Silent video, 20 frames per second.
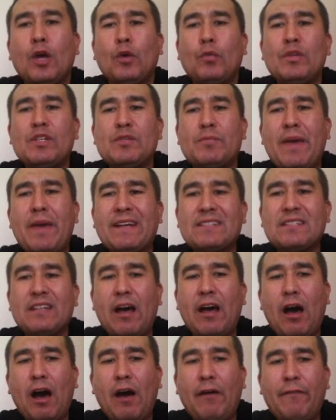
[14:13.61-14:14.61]
which makes the
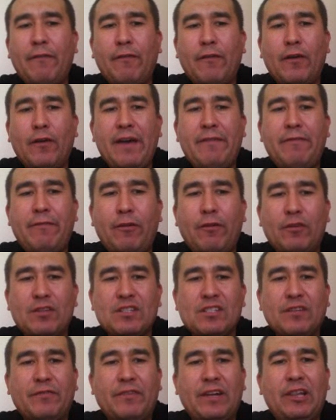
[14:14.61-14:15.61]

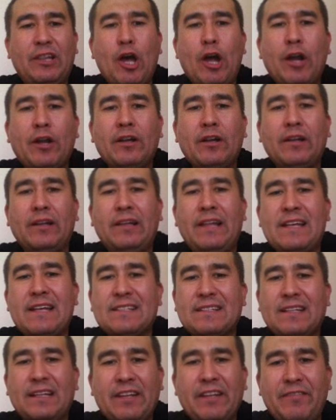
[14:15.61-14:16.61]
efforts of a learner
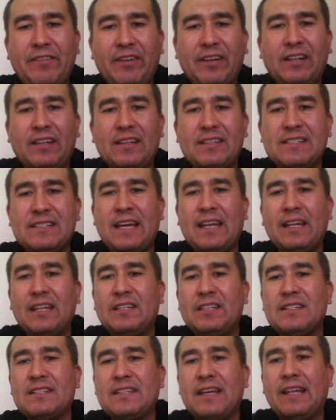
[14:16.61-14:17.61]
less difficult than
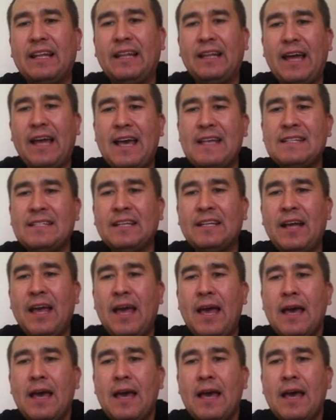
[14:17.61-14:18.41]
it is analyzing